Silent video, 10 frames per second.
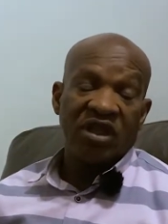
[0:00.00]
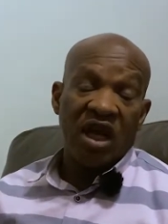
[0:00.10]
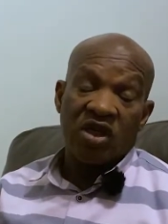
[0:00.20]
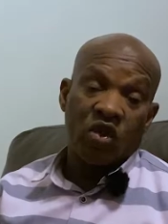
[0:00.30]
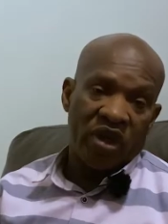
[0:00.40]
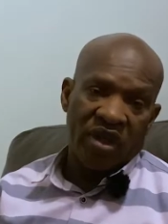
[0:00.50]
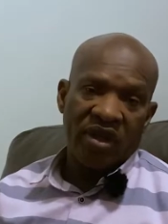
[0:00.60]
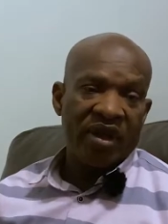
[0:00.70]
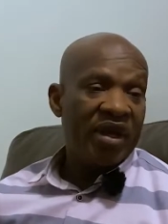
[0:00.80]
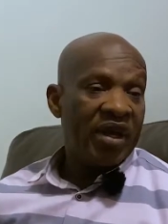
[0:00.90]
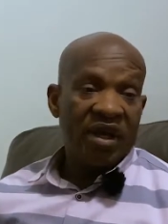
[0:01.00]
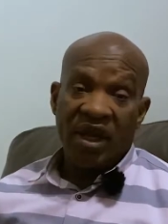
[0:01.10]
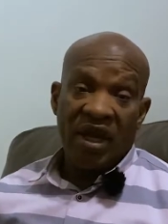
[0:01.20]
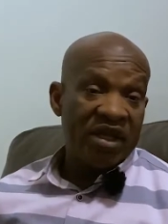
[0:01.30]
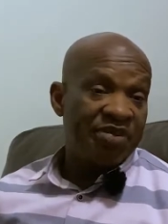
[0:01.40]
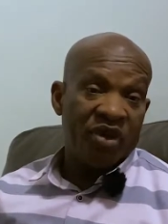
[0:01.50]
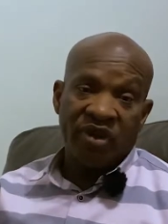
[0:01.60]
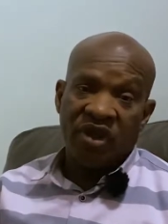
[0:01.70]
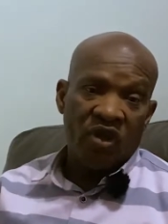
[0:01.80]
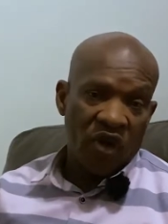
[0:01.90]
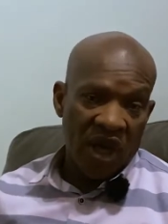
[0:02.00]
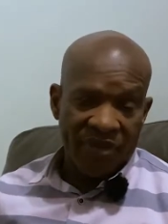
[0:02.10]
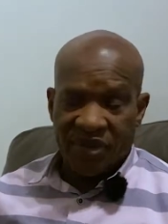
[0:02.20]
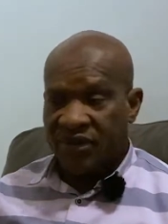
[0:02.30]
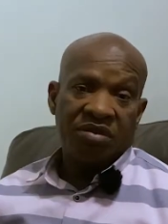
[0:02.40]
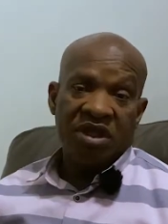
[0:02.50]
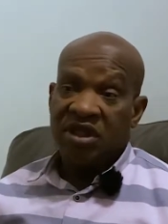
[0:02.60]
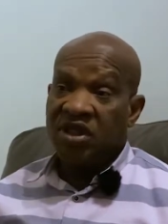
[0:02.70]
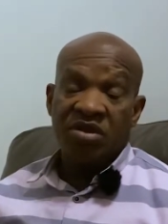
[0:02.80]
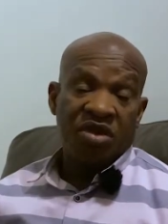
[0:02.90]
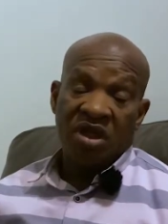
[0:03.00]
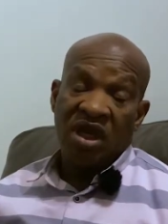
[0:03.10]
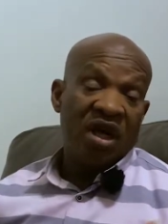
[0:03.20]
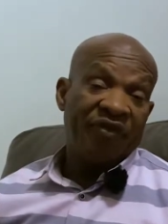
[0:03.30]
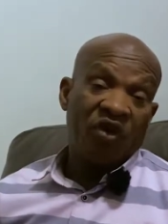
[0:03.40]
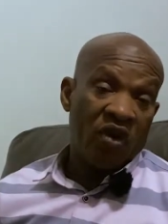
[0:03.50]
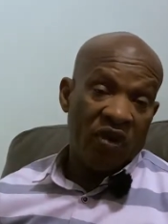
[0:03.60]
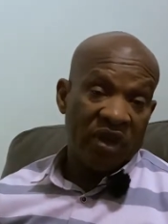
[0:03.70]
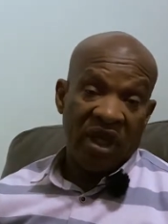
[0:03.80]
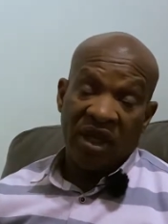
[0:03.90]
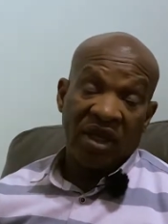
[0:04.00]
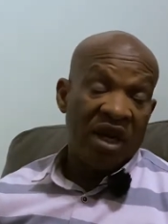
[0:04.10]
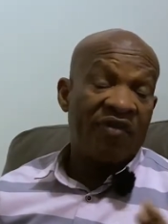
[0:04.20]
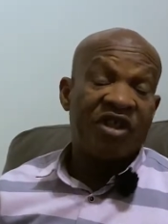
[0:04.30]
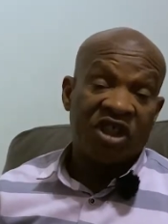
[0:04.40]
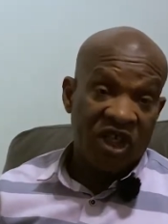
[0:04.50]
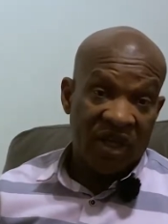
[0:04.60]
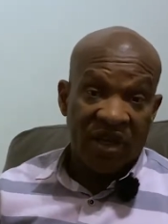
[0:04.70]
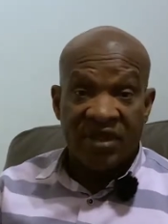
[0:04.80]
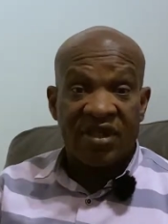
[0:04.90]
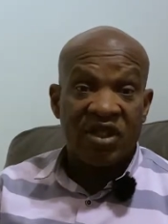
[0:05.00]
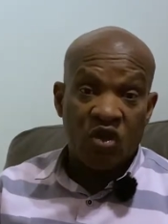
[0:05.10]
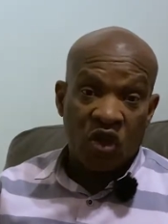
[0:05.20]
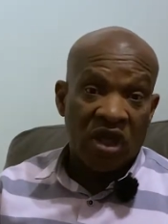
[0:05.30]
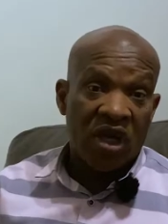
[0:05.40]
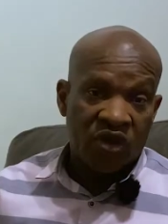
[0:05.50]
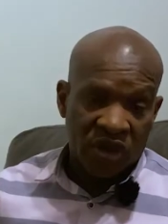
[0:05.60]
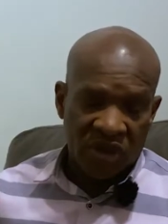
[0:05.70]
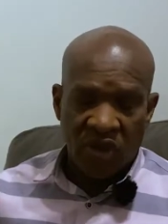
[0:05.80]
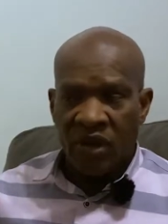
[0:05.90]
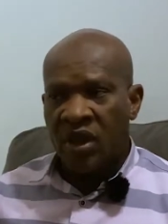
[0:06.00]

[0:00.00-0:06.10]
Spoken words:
last week that his building collapsed. My senior brother have to go there and have a check and see what actually going